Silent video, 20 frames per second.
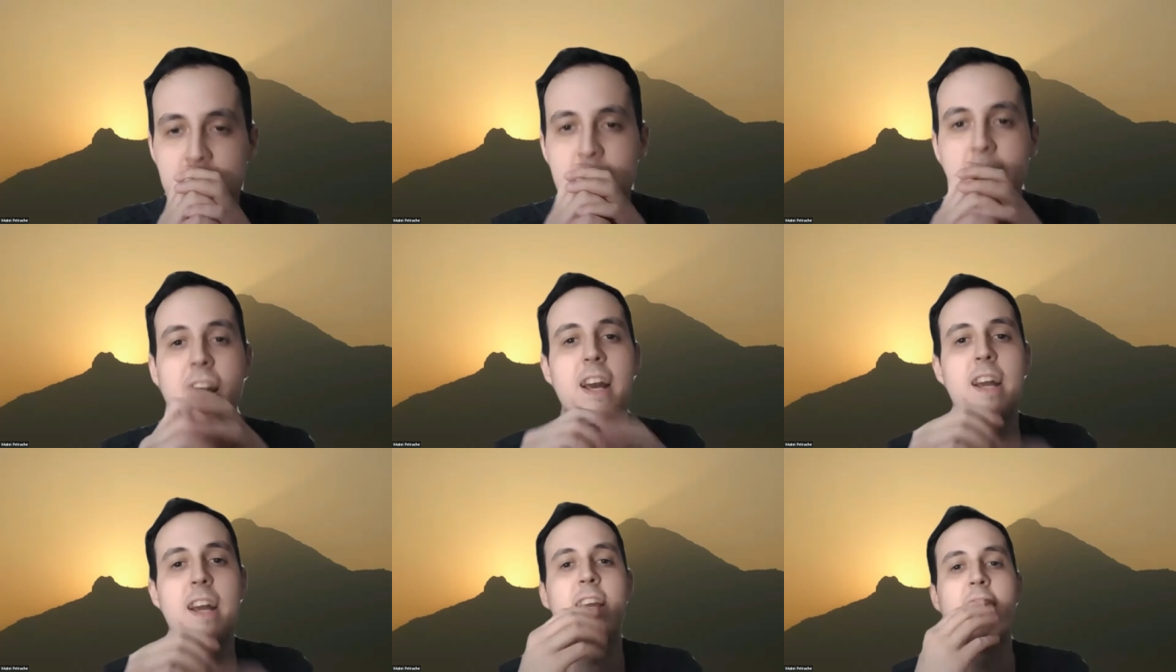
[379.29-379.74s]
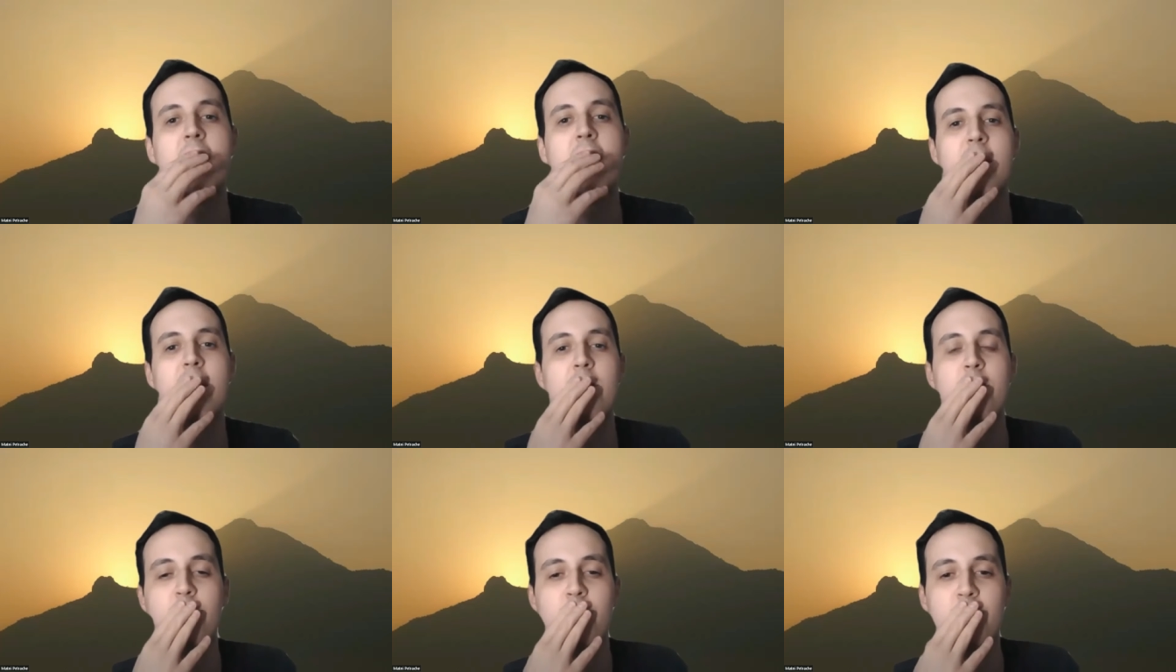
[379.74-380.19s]
And
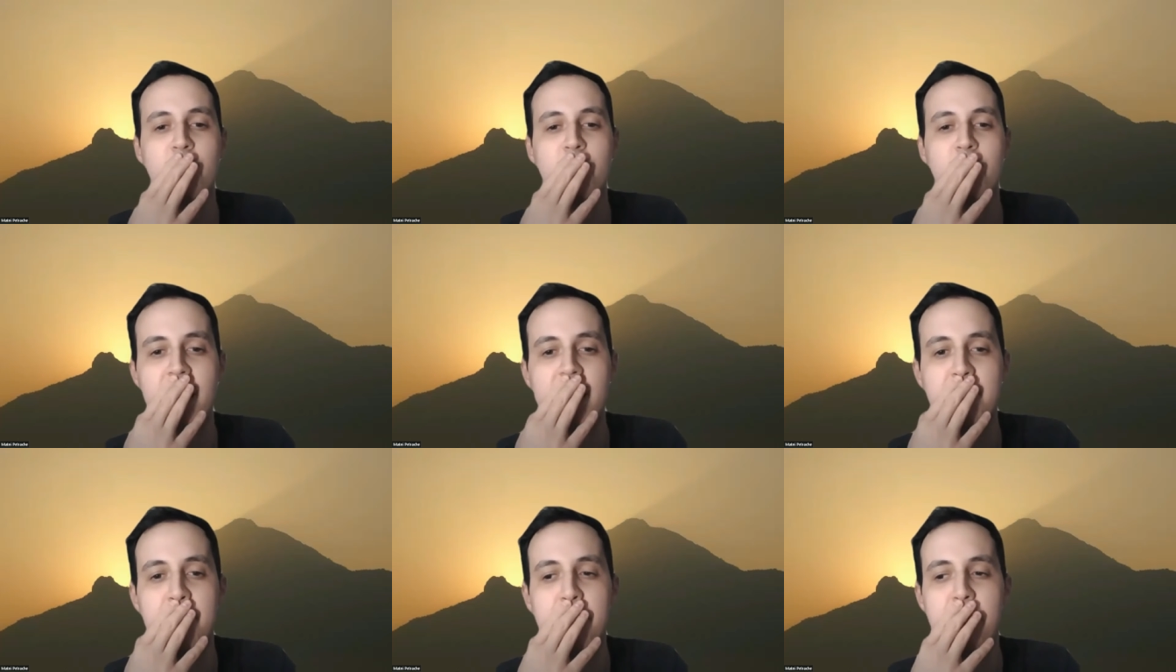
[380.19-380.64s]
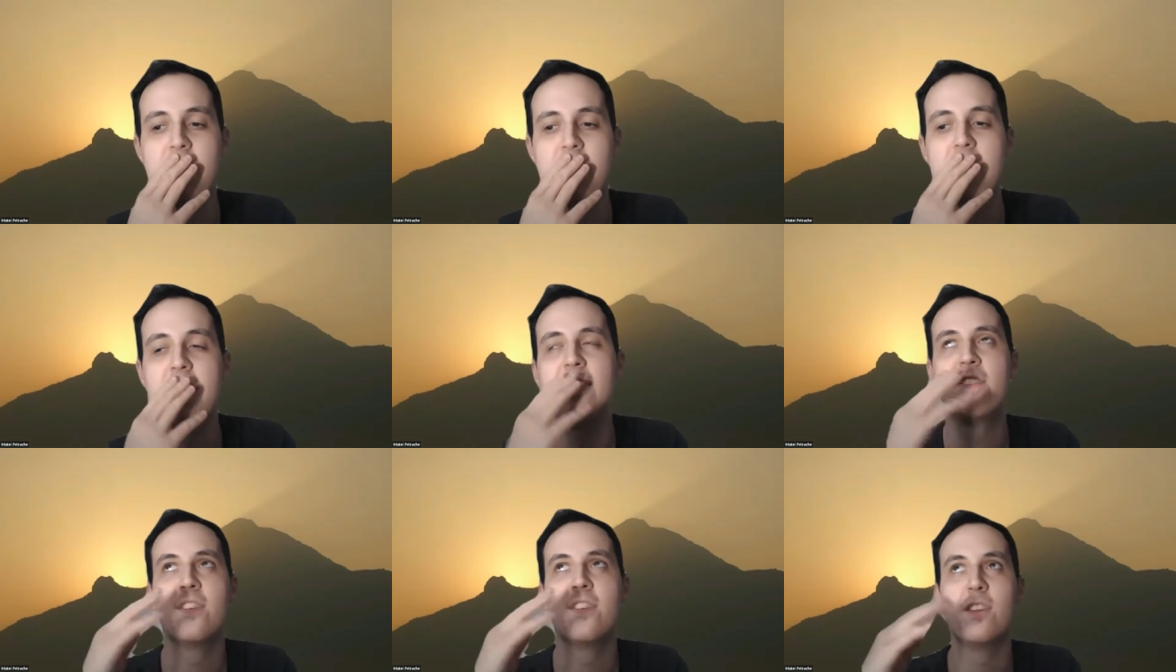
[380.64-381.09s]
again, as you said,
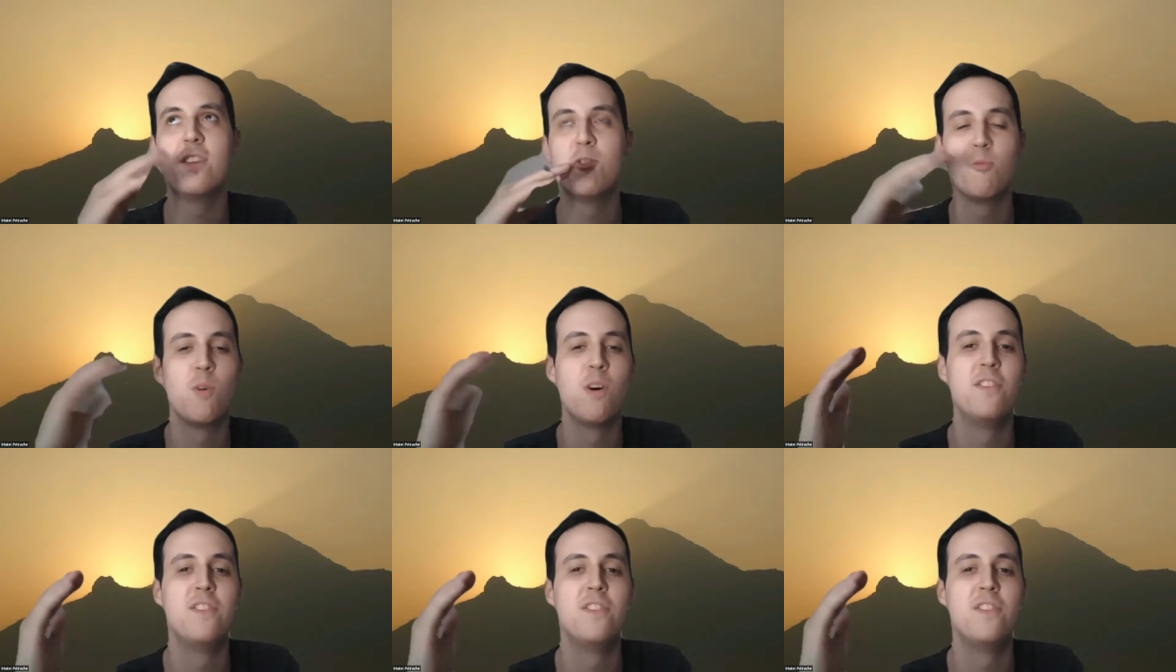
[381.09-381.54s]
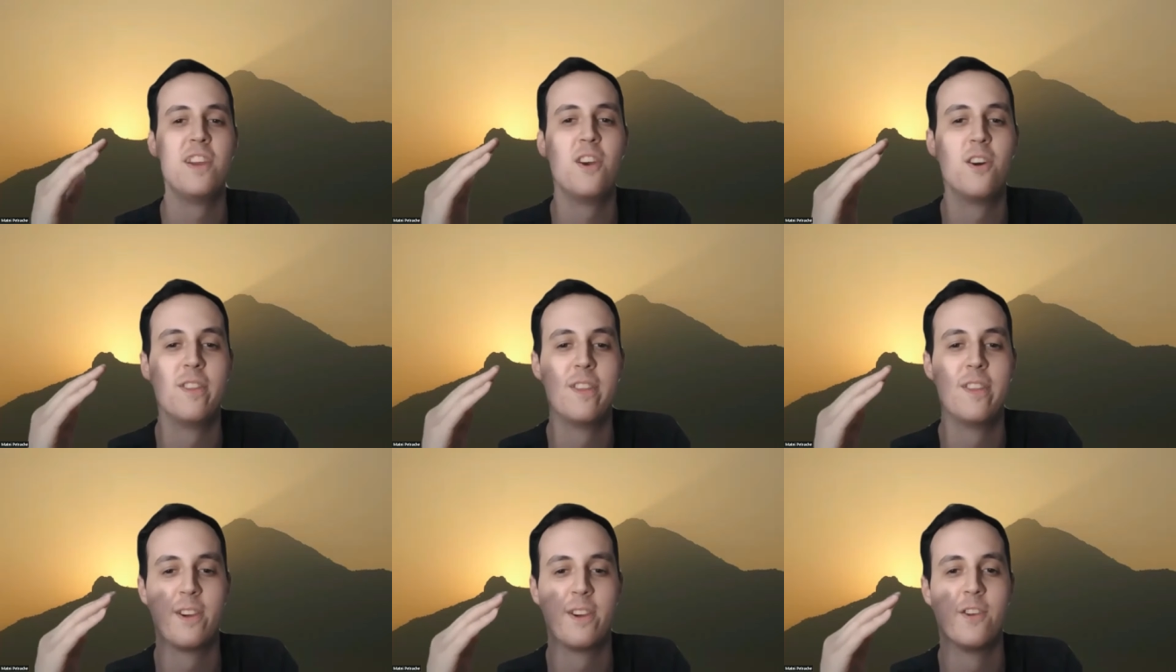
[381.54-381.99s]
it's one
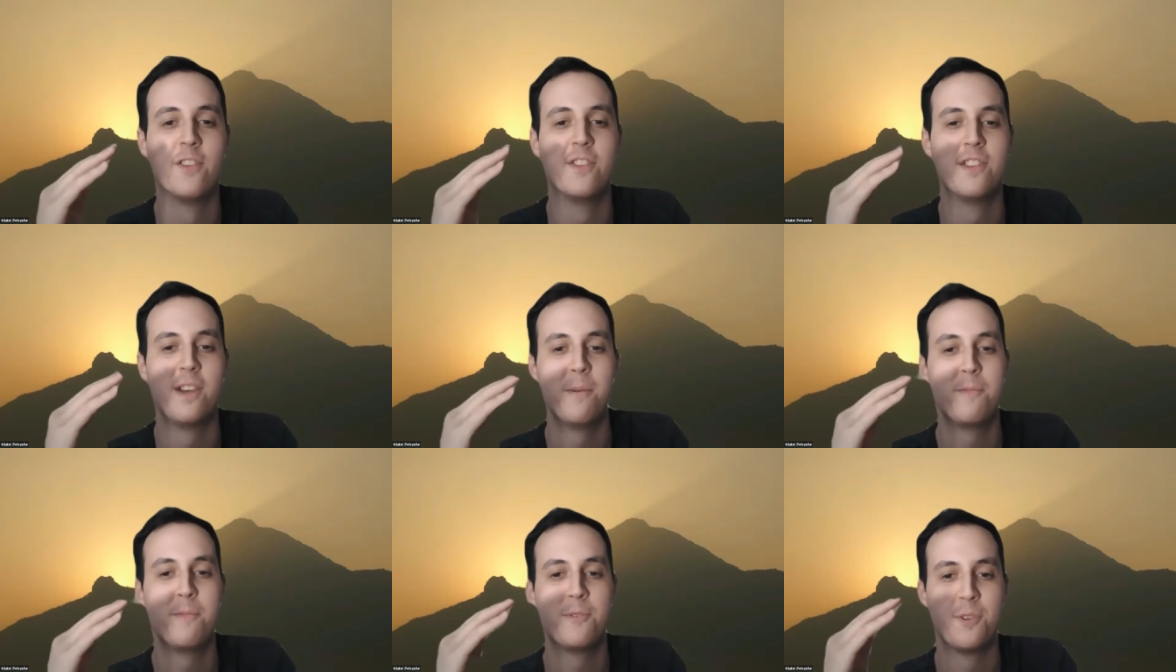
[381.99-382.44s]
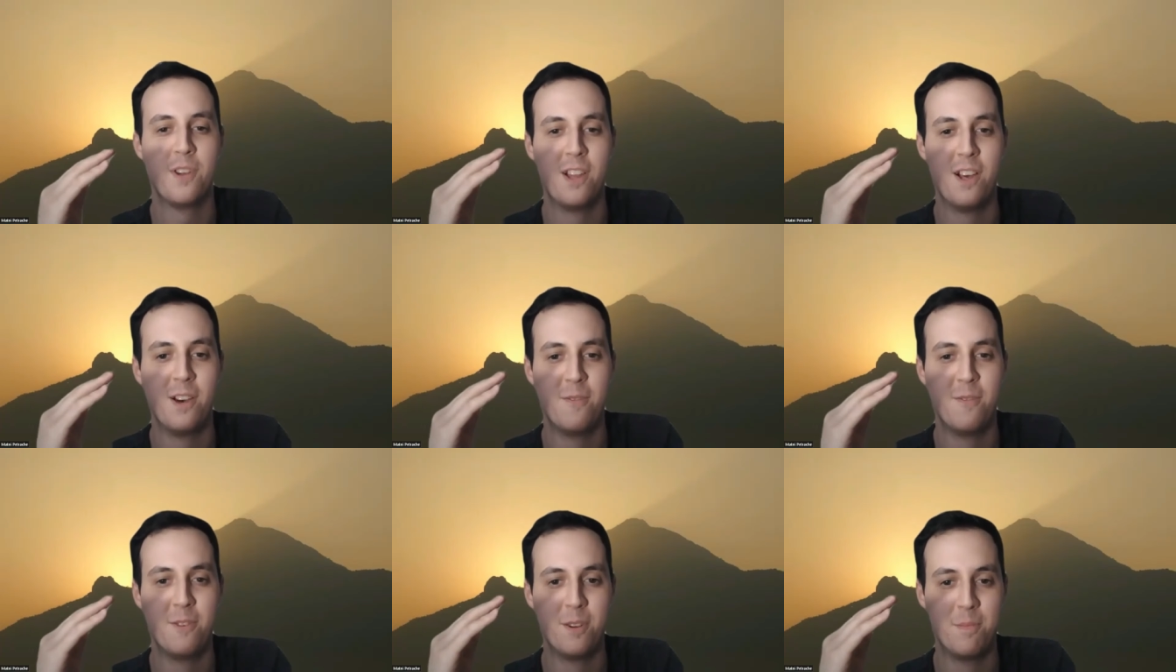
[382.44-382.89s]
thing on the conceptual
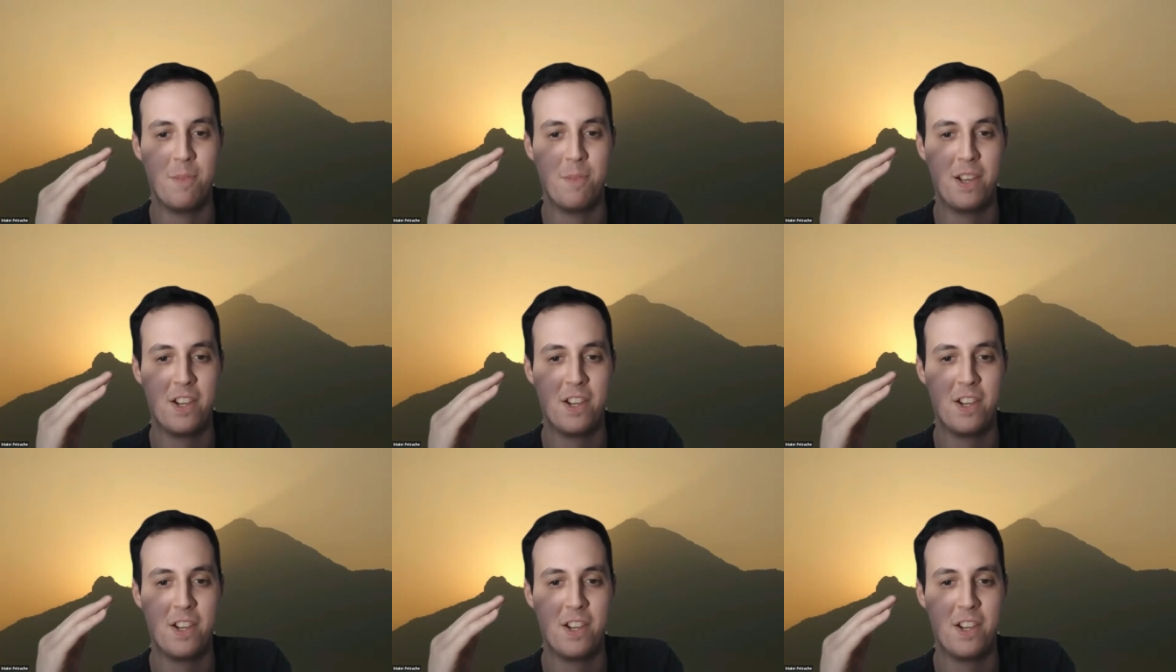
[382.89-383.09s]
level,